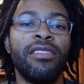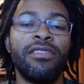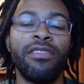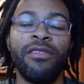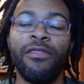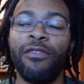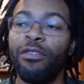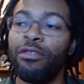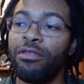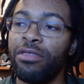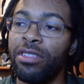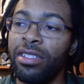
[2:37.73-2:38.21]

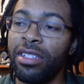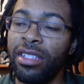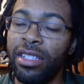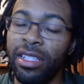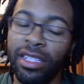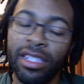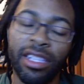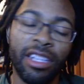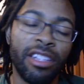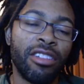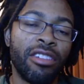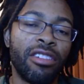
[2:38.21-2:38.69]

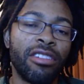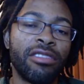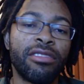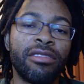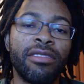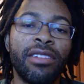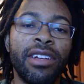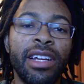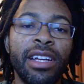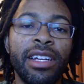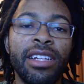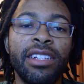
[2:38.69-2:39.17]
Fortunately, they lost
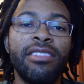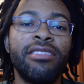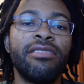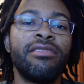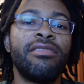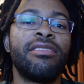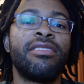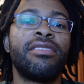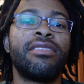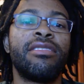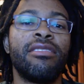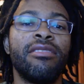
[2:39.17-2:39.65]
their
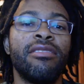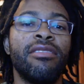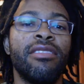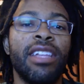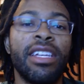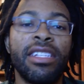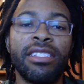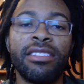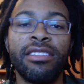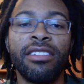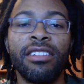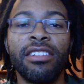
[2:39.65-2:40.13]
house, so
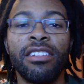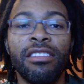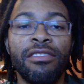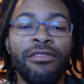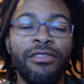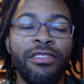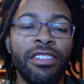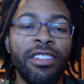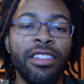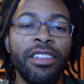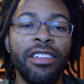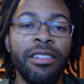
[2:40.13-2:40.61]
that sucks
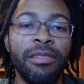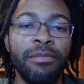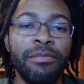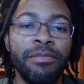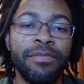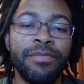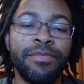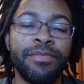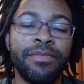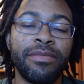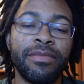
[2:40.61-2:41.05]
for them.